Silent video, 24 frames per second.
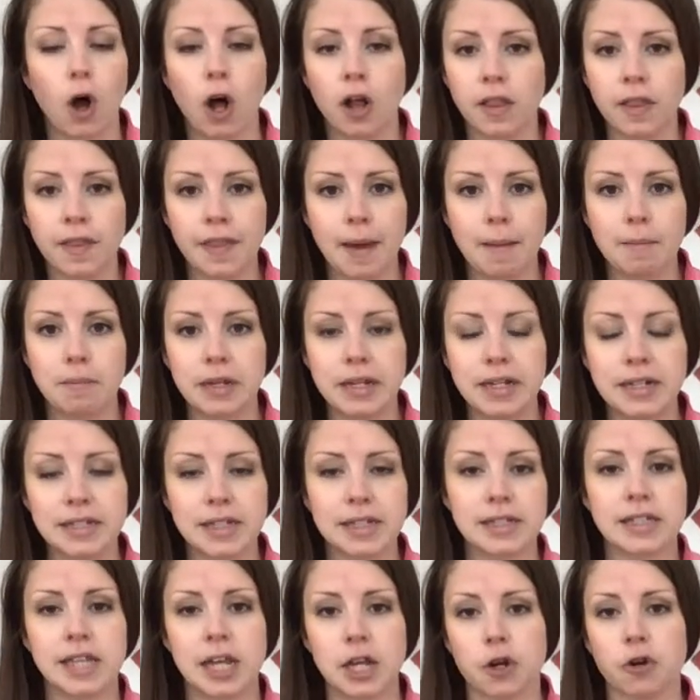all that
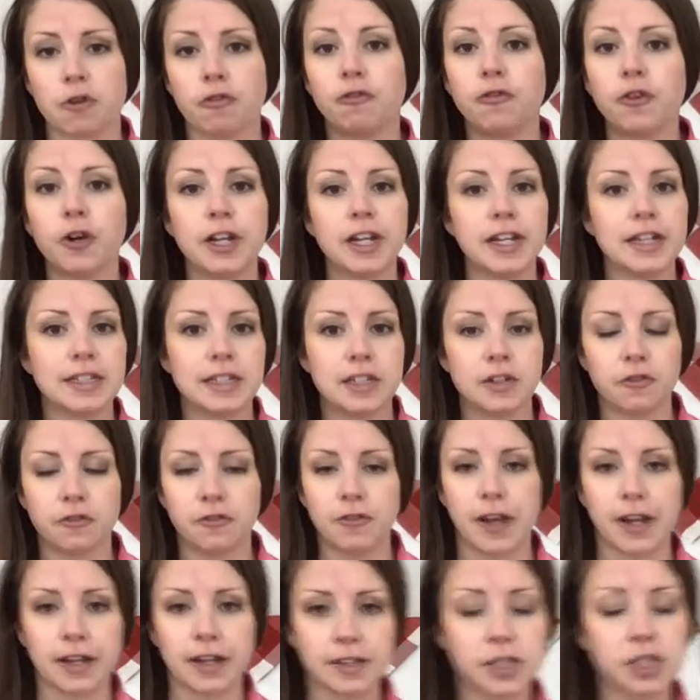means is that your foot isn't
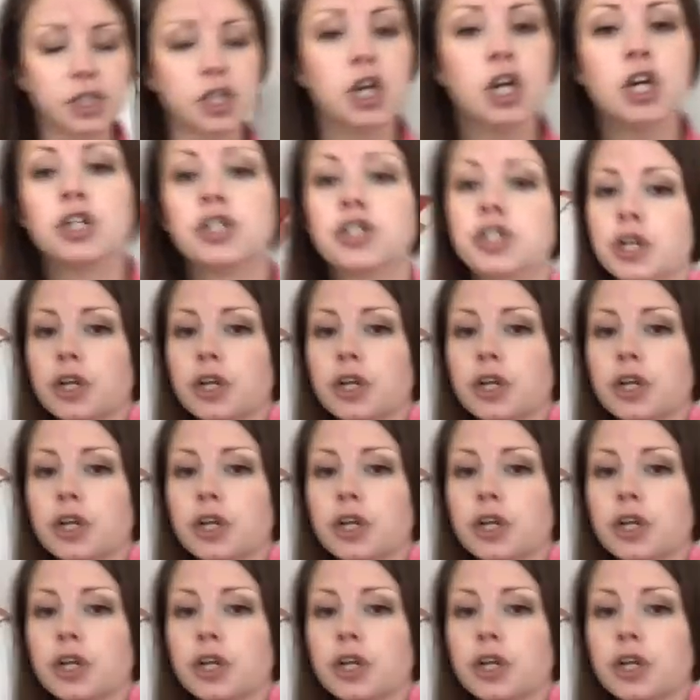fixed.